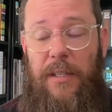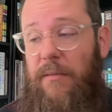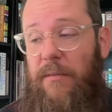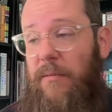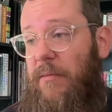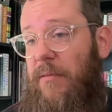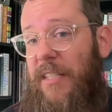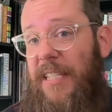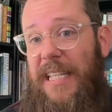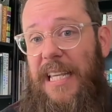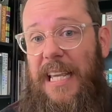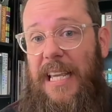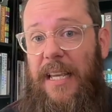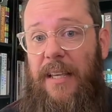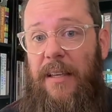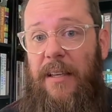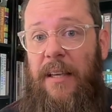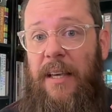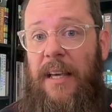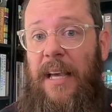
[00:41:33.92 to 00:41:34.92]

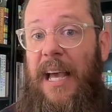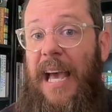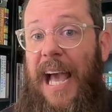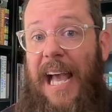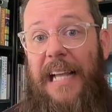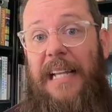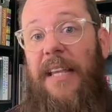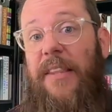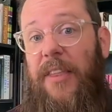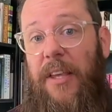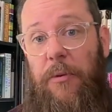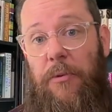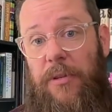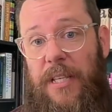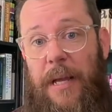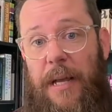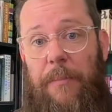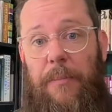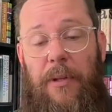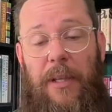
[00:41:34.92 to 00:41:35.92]
see anything
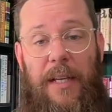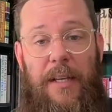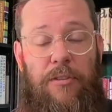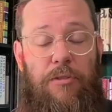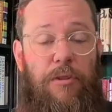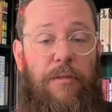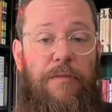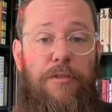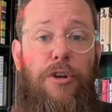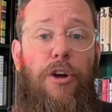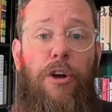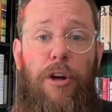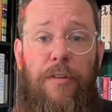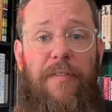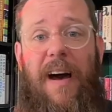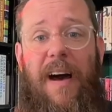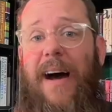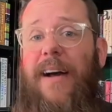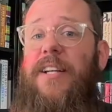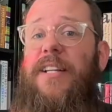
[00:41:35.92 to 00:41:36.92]
resembling sort of turf
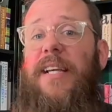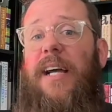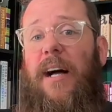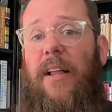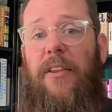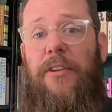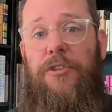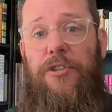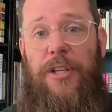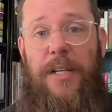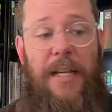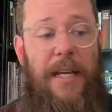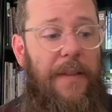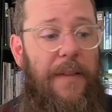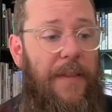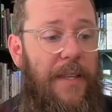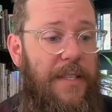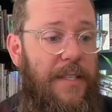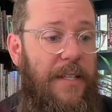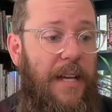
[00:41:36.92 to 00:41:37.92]
ideology in
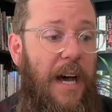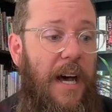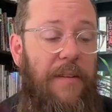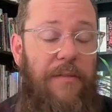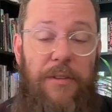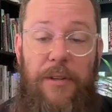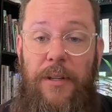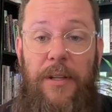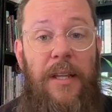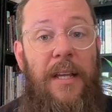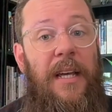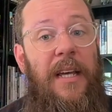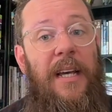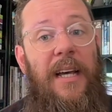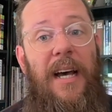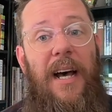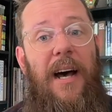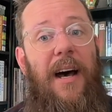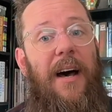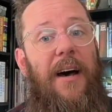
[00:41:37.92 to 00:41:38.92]
this novel.
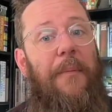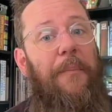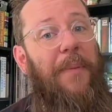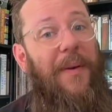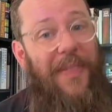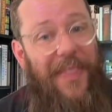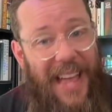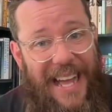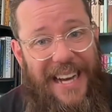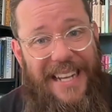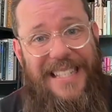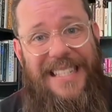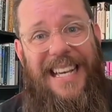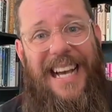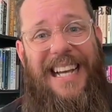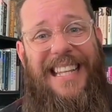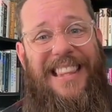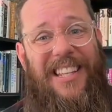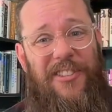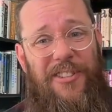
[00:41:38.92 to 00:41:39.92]
But that
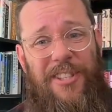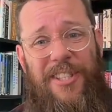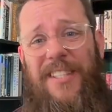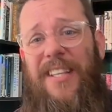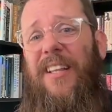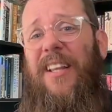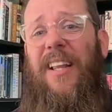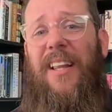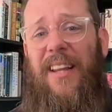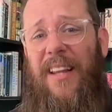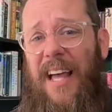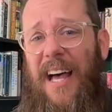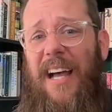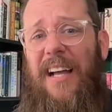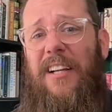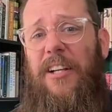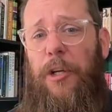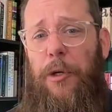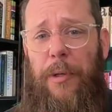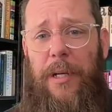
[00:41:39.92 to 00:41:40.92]
aside, there's still a
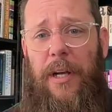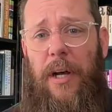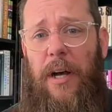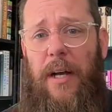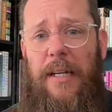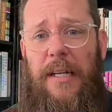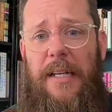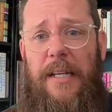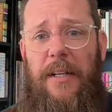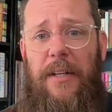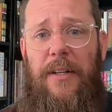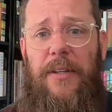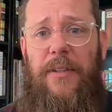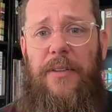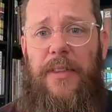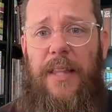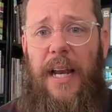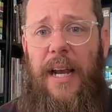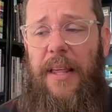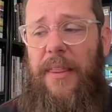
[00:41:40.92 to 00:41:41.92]
lot going on here
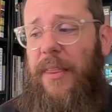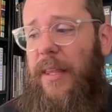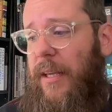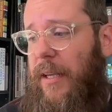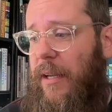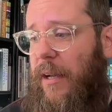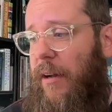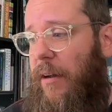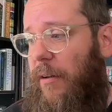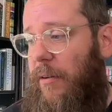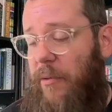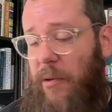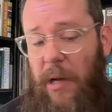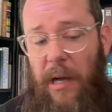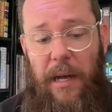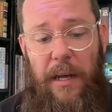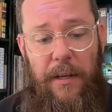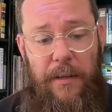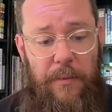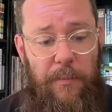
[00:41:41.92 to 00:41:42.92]
that I think
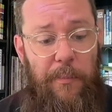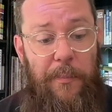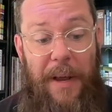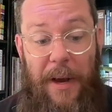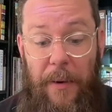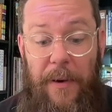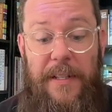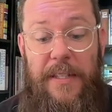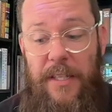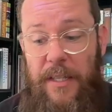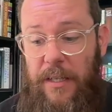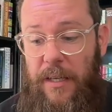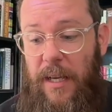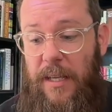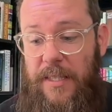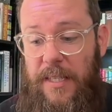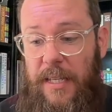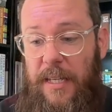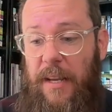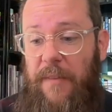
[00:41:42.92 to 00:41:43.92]
merits a
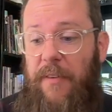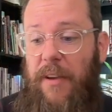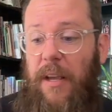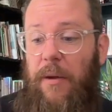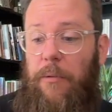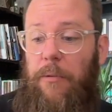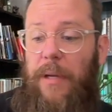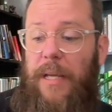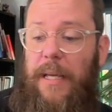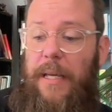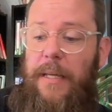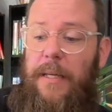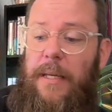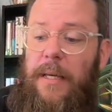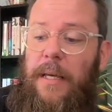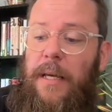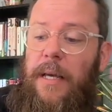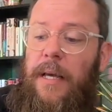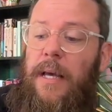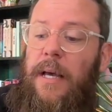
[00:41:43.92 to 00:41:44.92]
significant read.
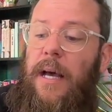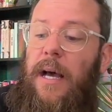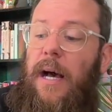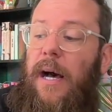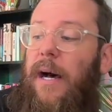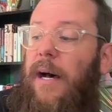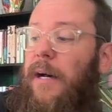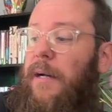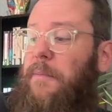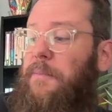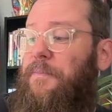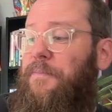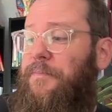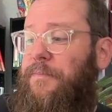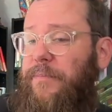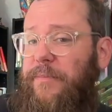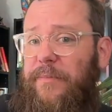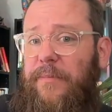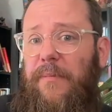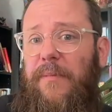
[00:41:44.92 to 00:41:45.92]
Um,
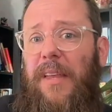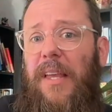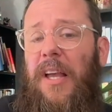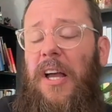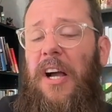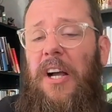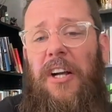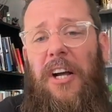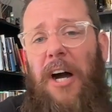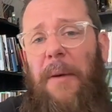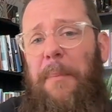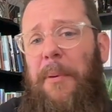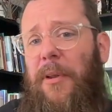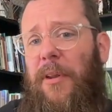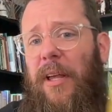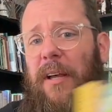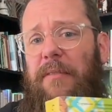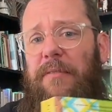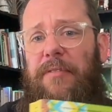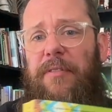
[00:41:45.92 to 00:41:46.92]
a
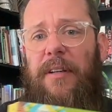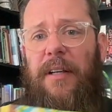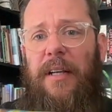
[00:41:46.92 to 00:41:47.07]
couple of